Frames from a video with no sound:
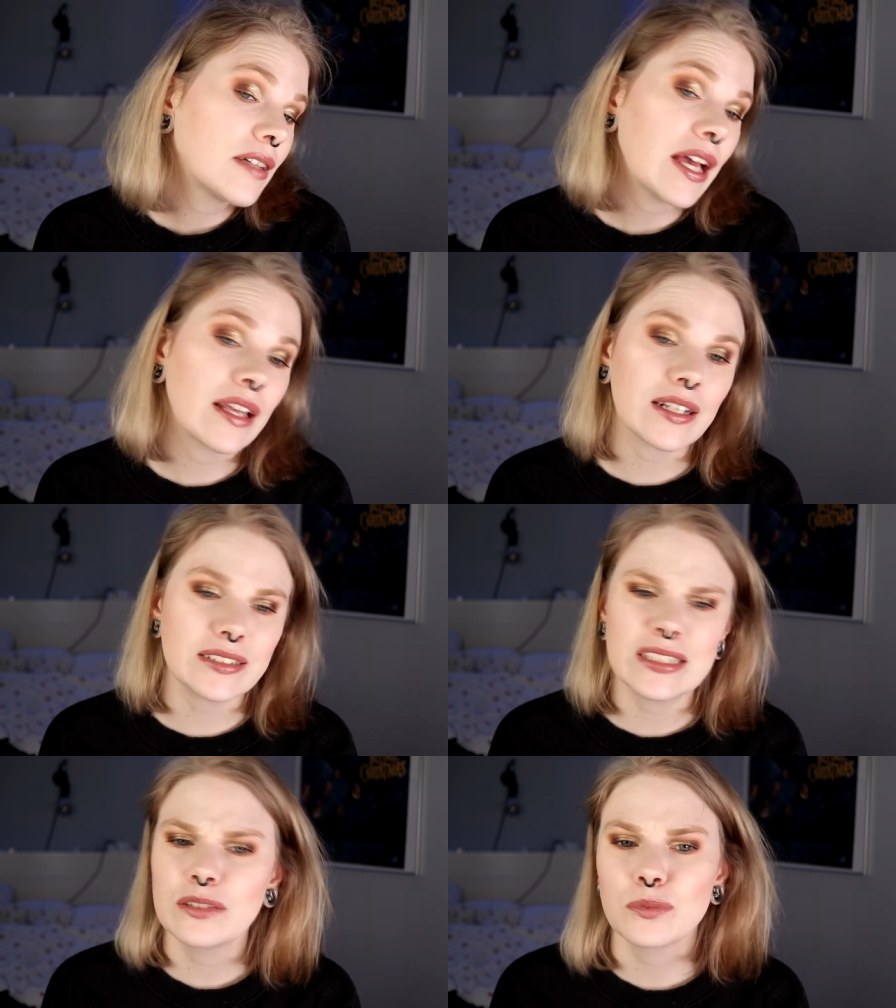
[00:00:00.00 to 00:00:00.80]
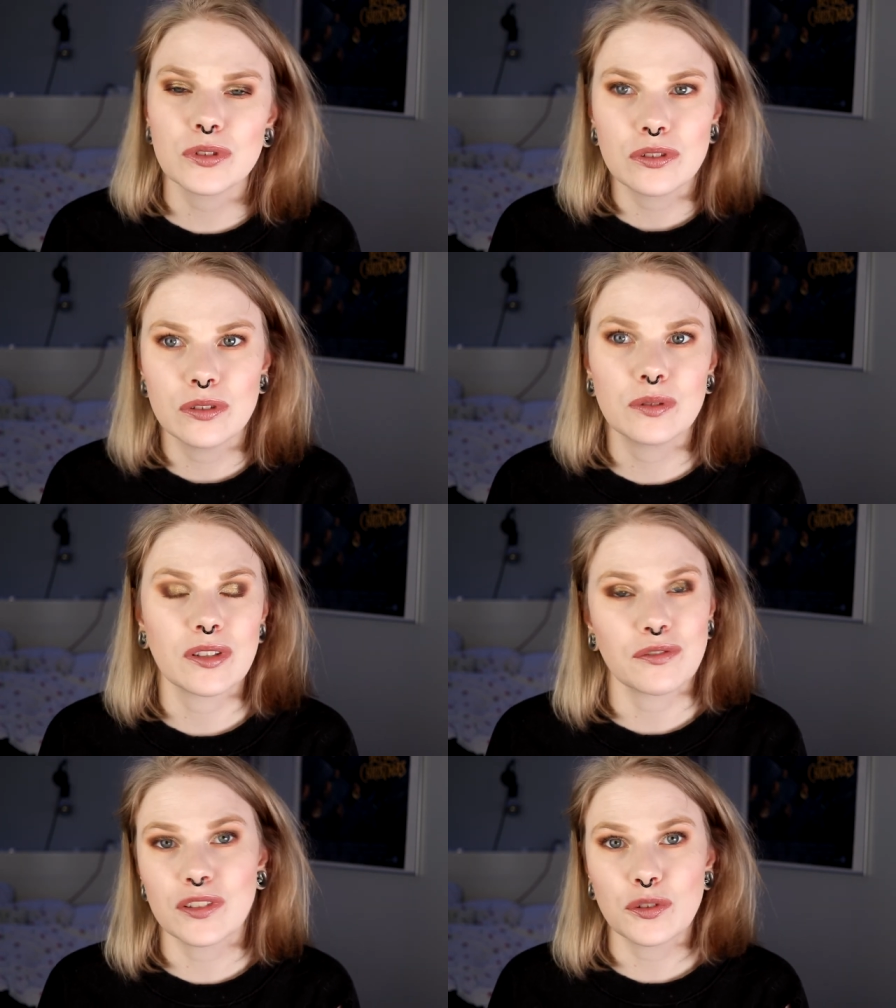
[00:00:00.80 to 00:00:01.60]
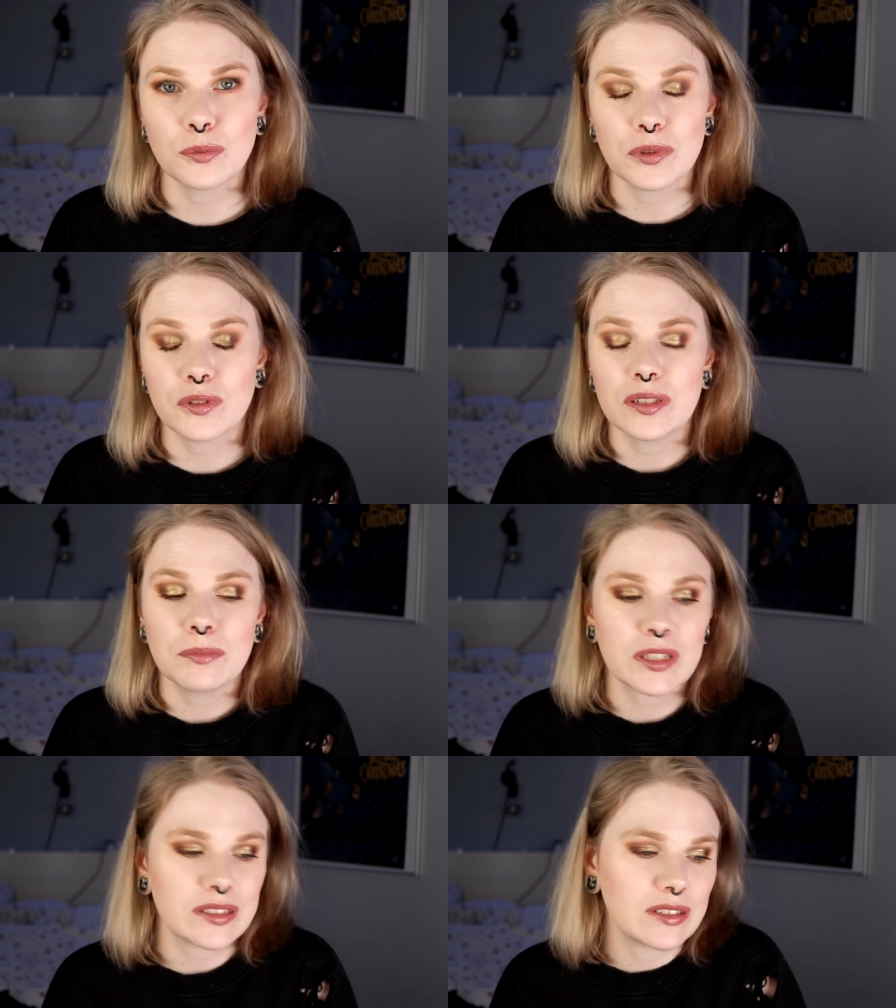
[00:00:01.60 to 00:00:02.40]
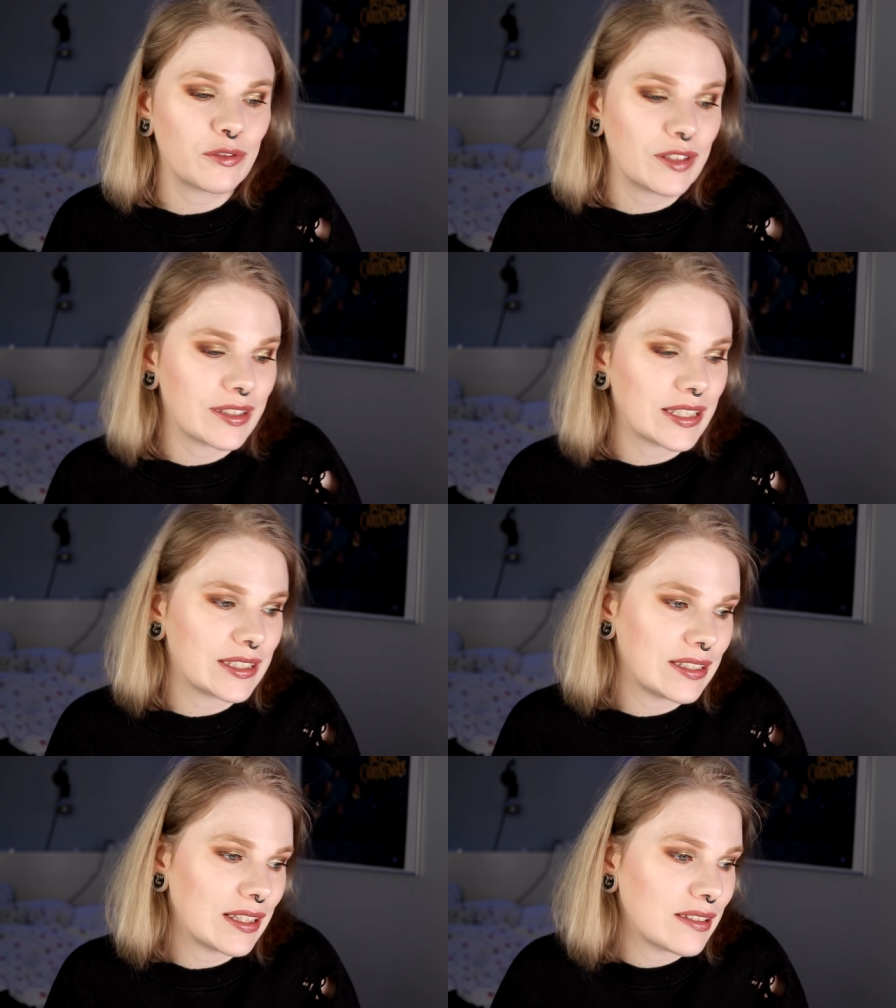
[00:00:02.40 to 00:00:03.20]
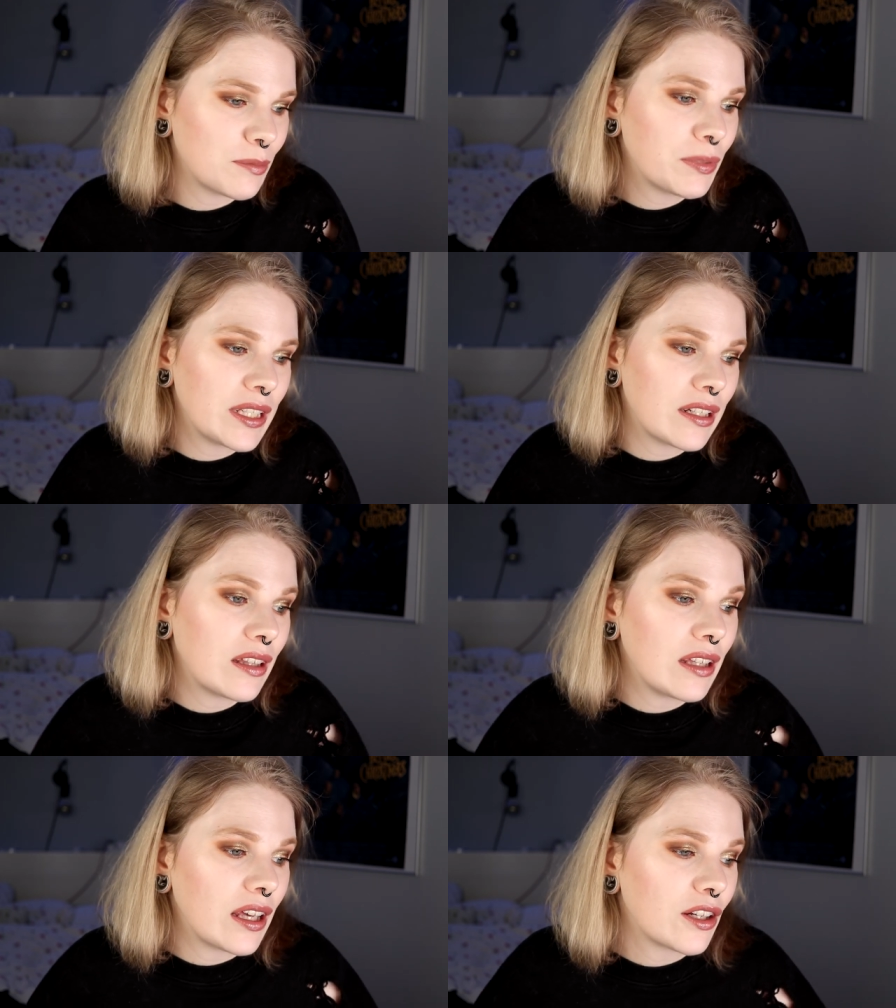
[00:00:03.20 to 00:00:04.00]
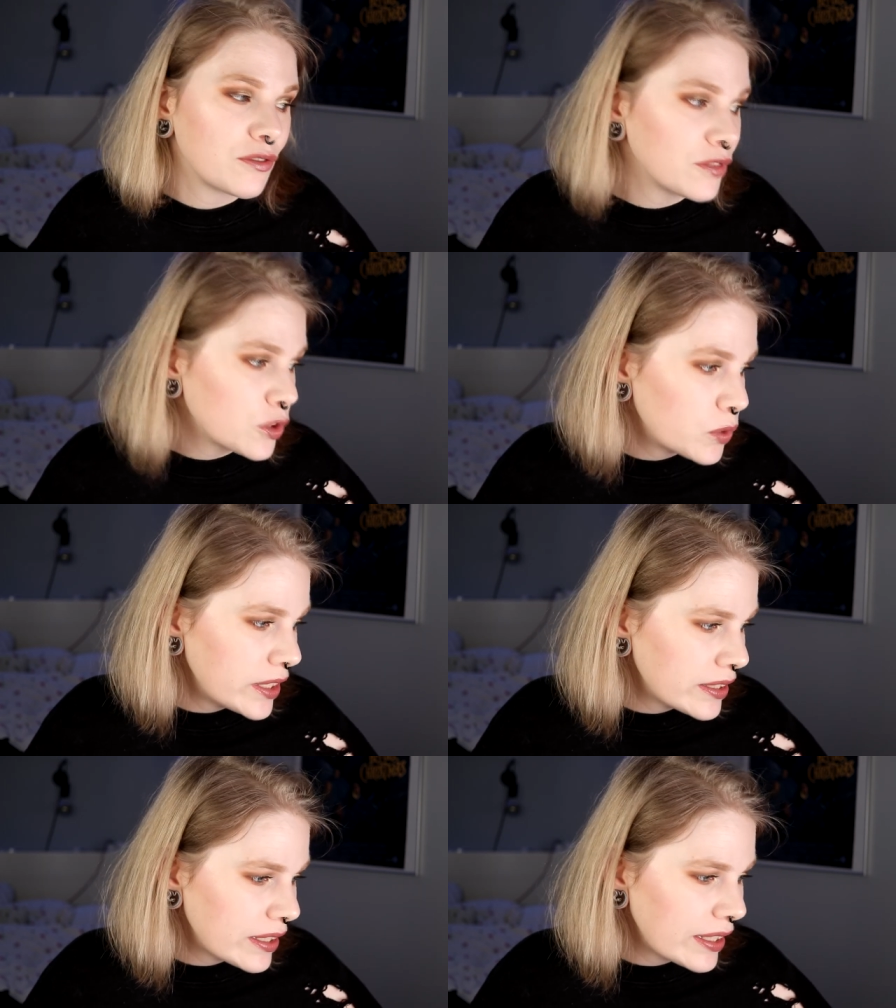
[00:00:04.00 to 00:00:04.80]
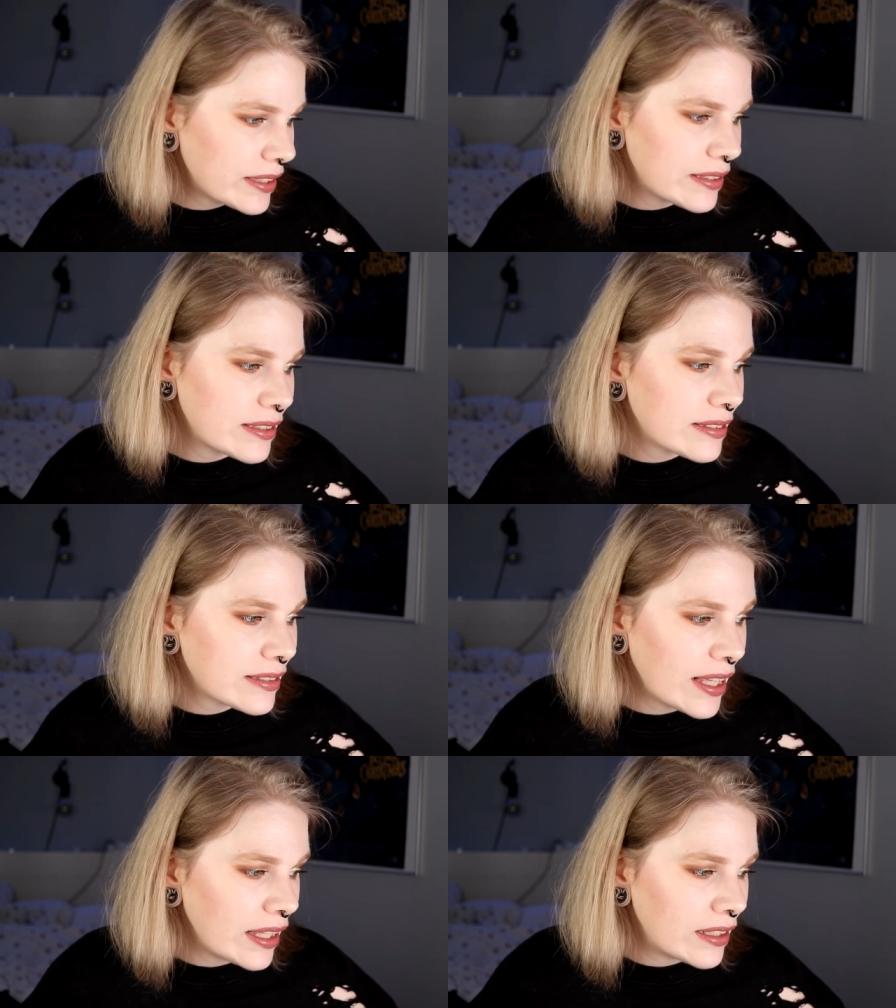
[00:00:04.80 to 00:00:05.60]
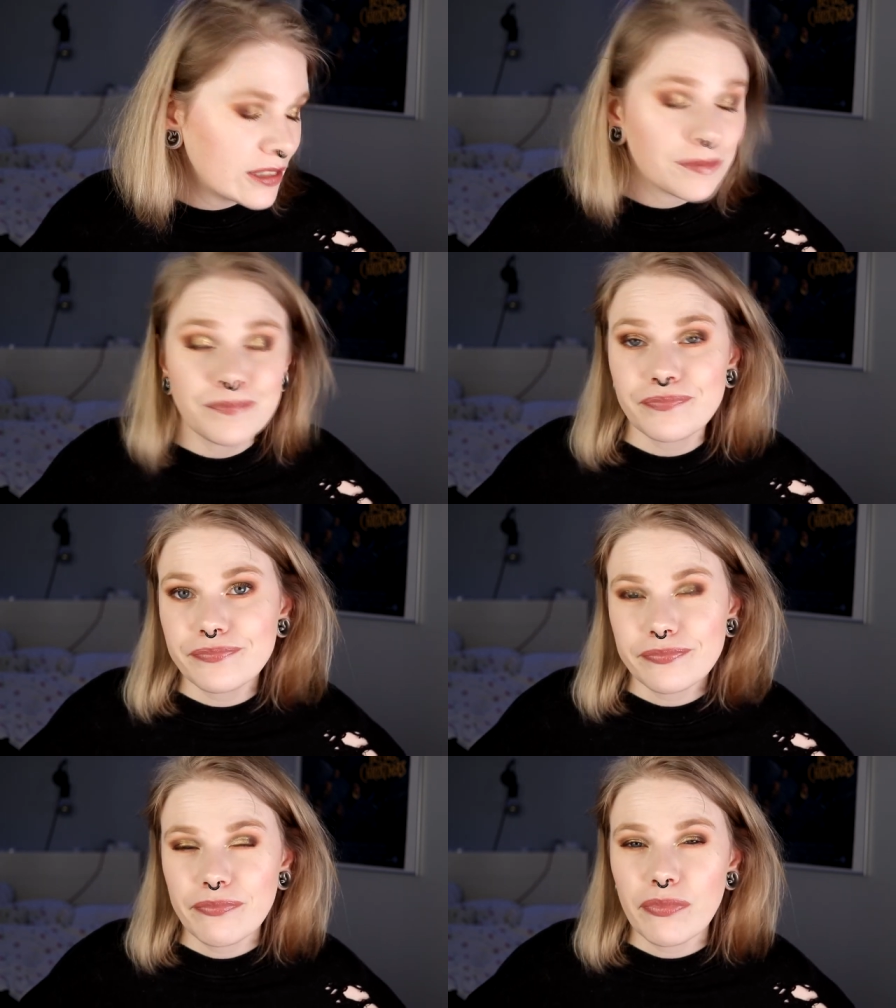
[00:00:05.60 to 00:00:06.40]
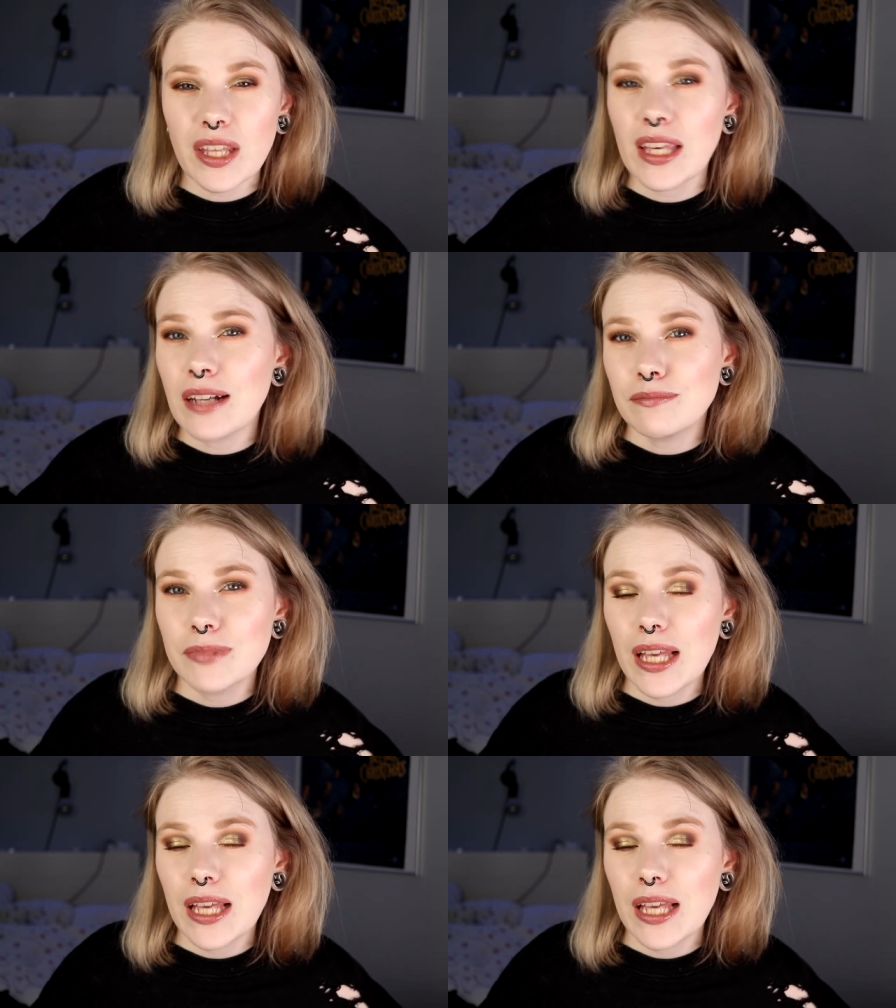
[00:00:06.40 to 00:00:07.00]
And I didn't want to do something super green because it feels like it has been a lot of green the latest, and yeah,